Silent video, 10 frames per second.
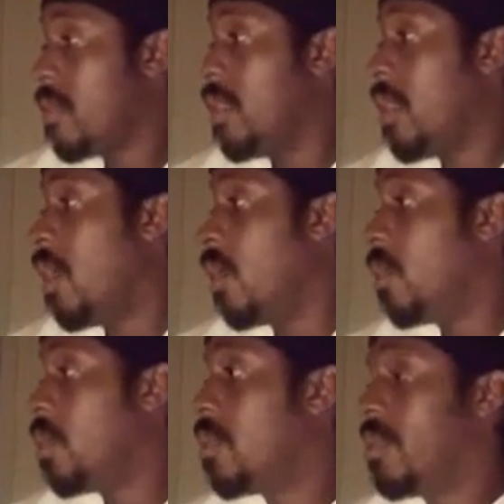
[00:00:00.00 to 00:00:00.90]

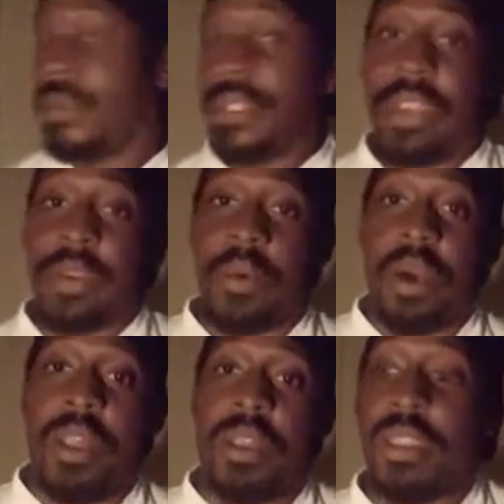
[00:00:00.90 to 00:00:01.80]
Yo, what's
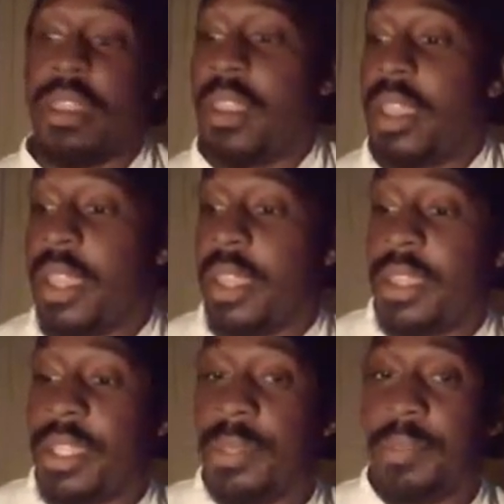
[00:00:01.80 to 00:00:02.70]
Aguan?
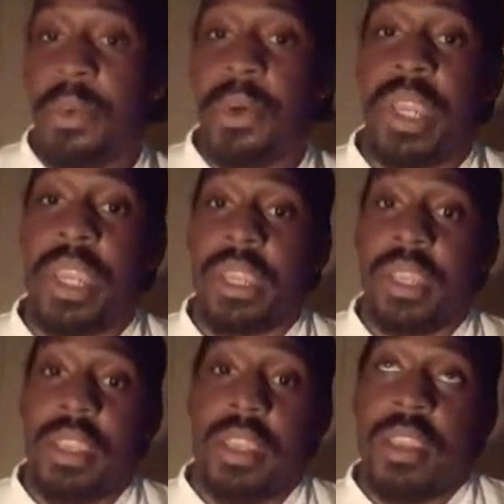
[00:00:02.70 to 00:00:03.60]
It's your boy,
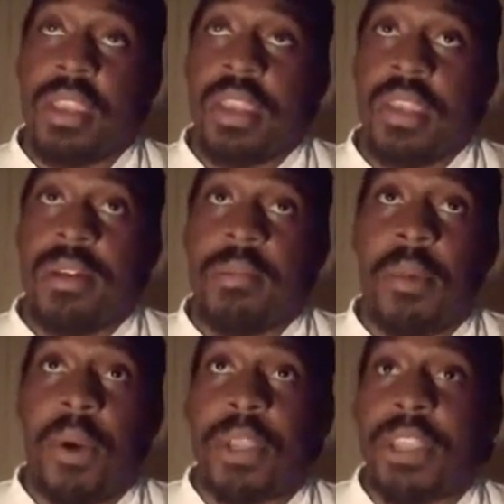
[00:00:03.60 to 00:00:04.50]

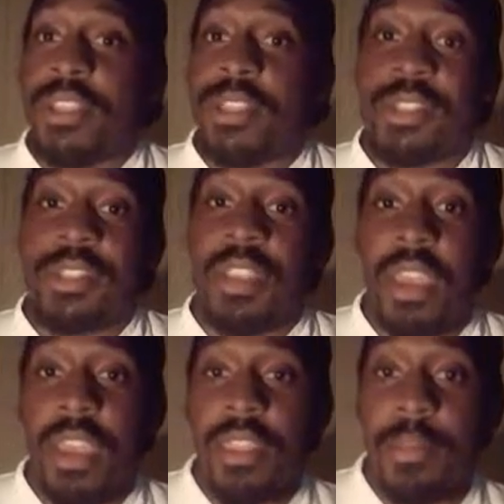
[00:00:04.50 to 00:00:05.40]
Marcus,
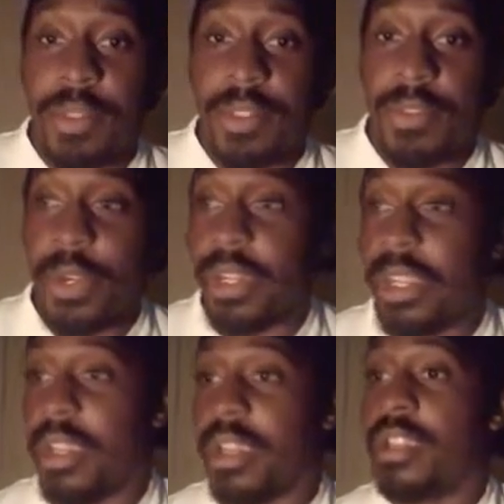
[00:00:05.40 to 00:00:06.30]
the Prince of
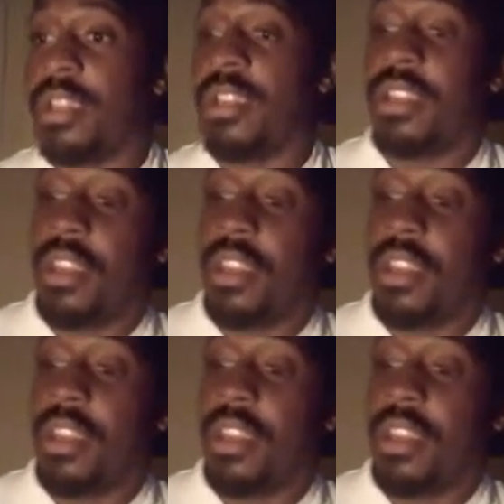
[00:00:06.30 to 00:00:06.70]
Gardier.